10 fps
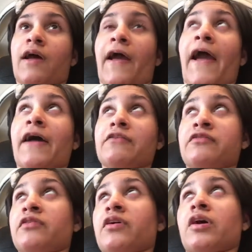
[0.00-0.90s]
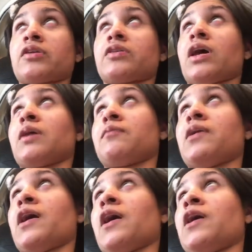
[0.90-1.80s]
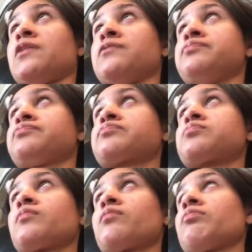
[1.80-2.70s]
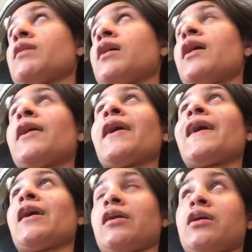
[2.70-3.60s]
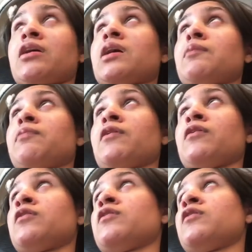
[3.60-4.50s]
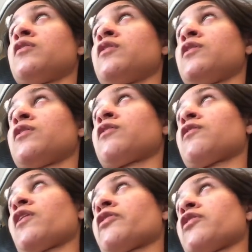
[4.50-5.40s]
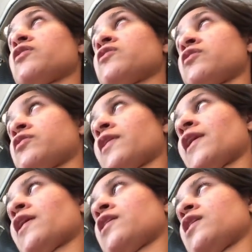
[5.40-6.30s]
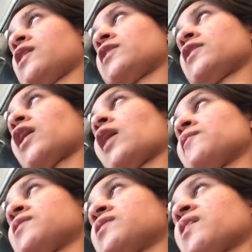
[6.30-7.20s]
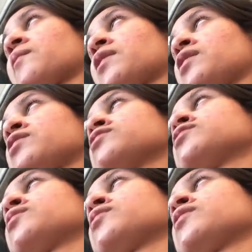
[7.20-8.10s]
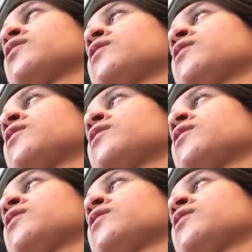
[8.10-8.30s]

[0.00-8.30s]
answering them. And I had a couple questions that in comments on my YouTube,